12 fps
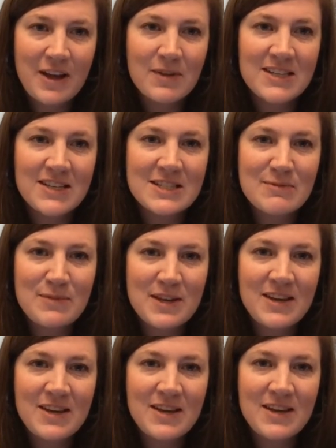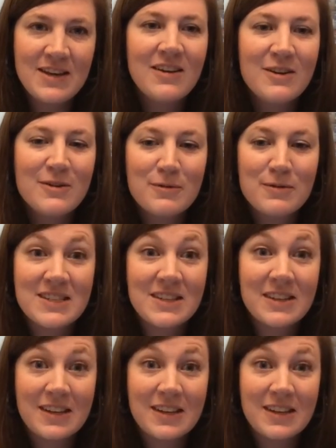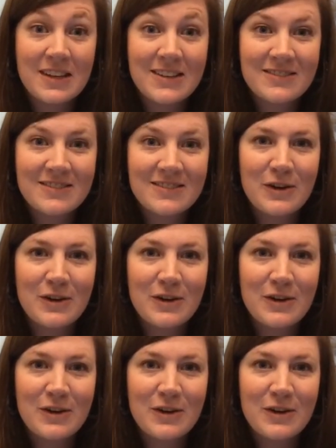and families to be resilient.